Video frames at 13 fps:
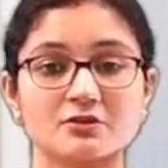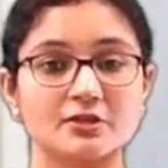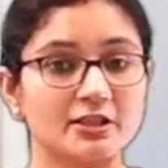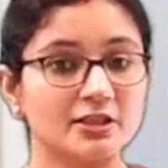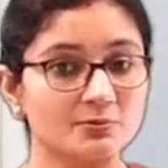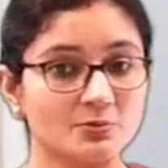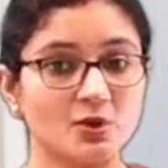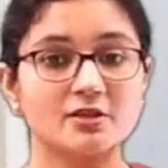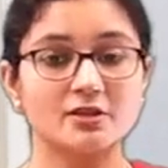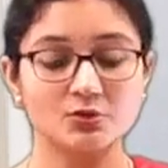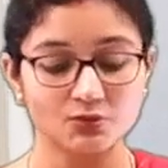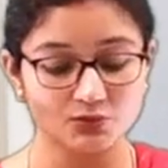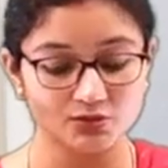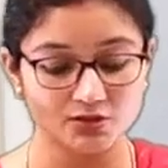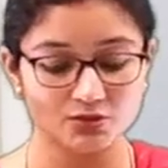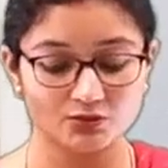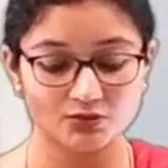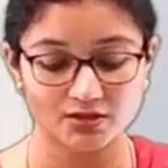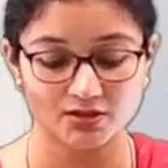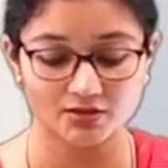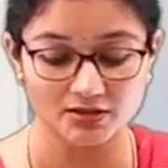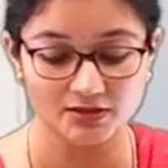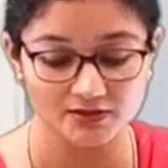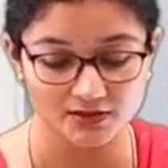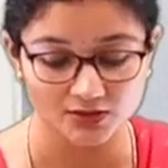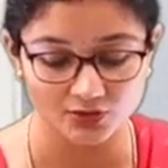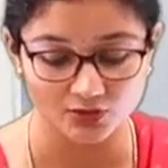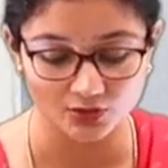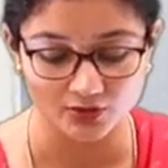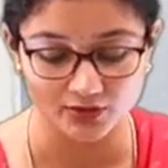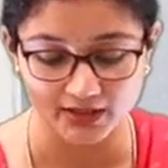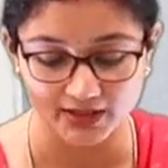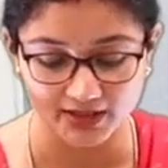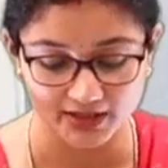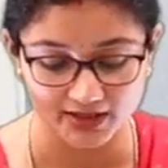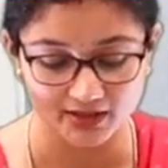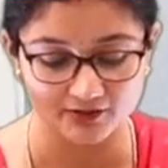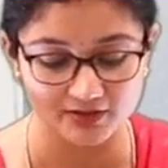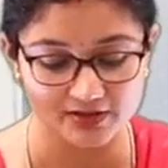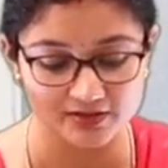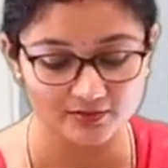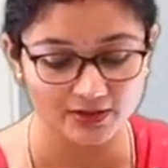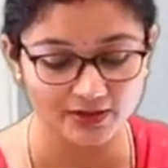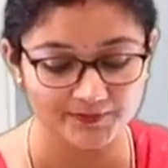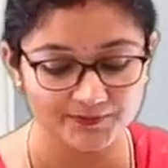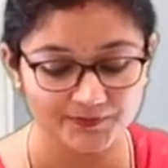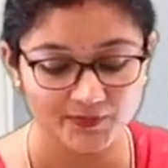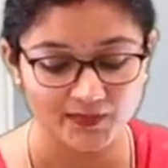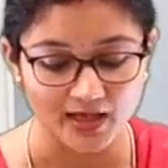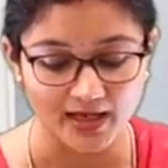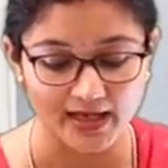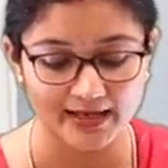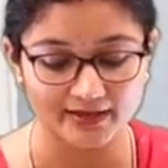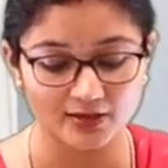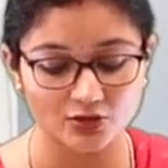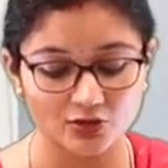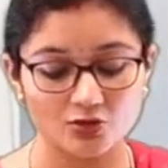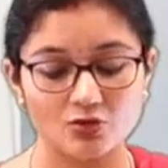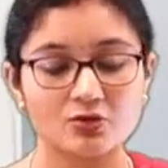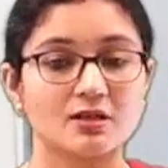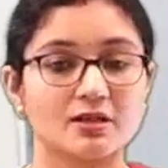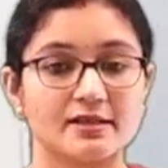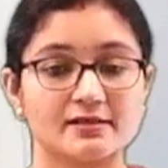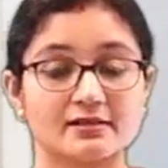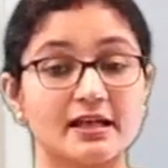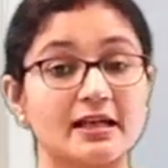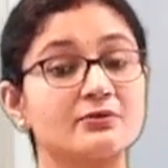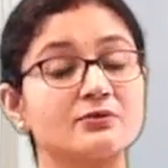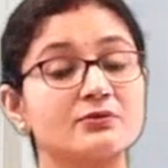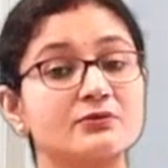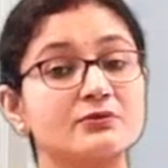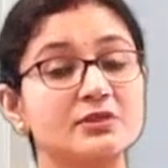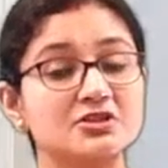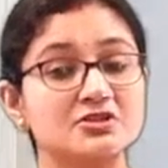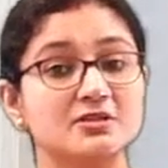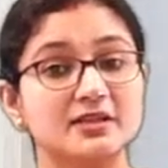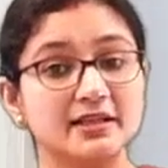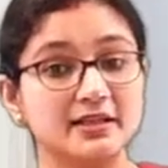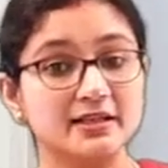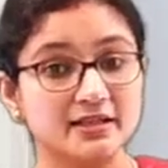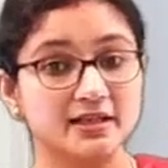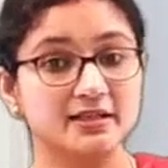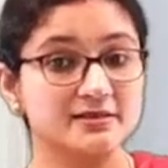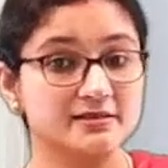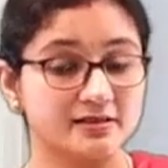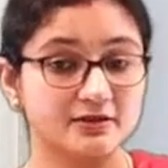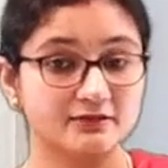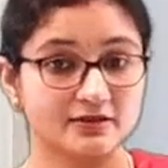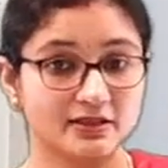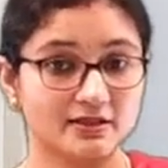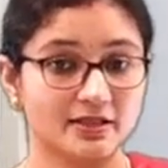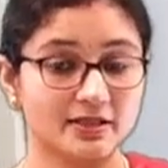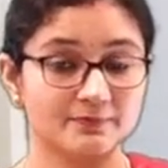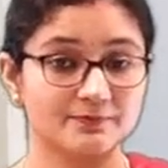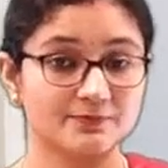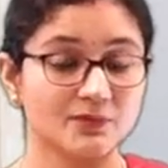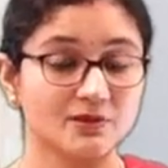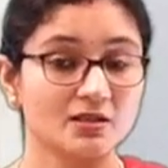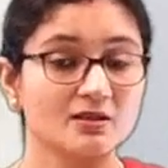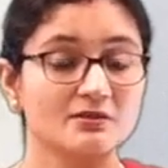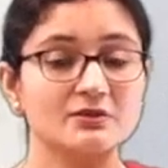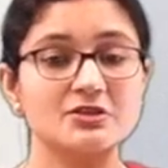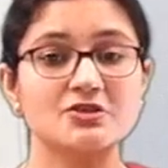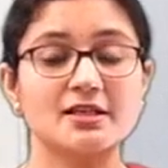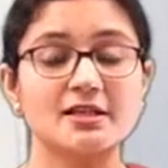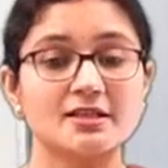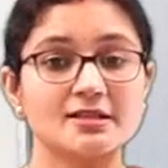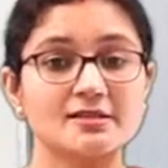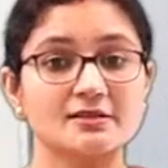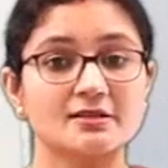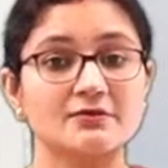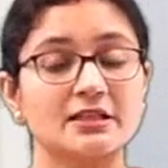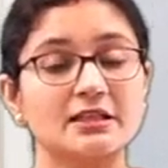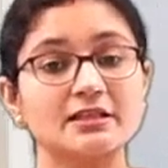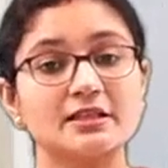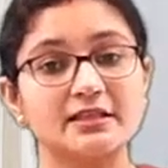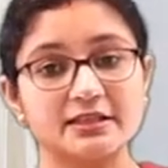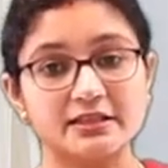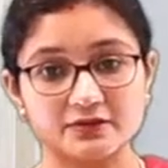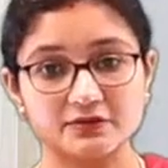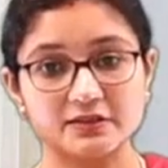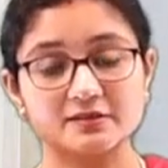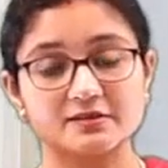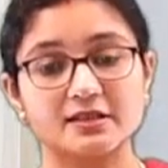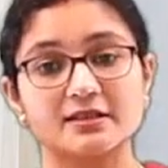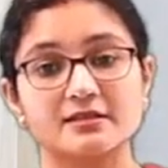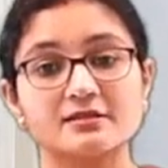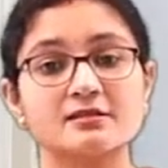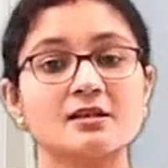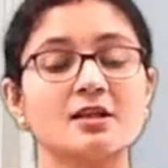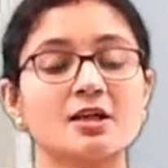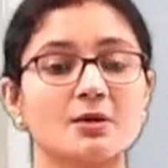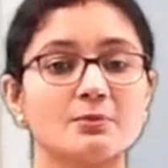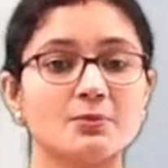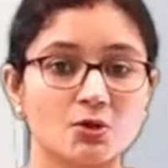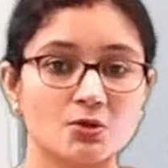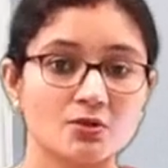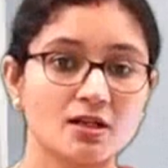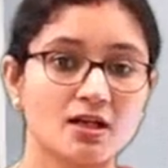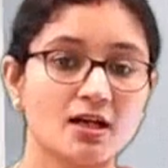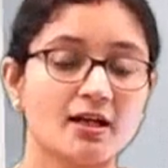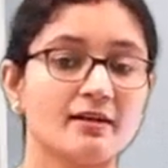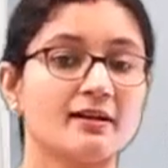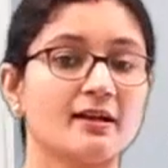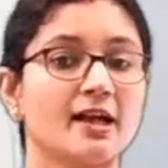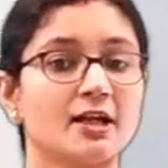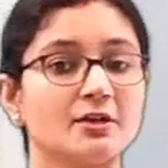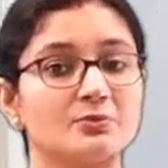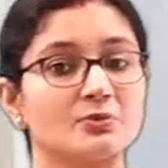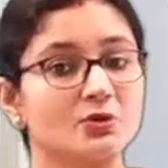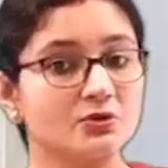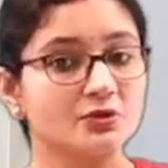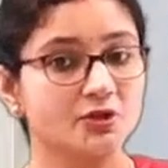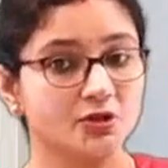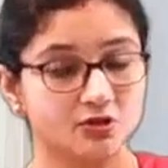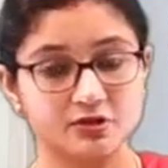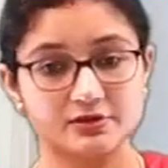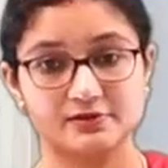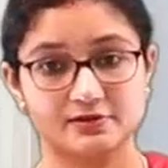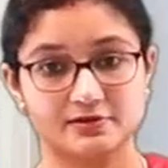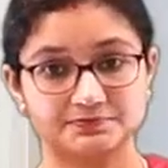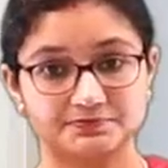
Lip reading: very important word over here is a chronic, irreversible and localized, and which area it is affecting. Which area it is affecting? The airways, that is bronchi and bronchioles.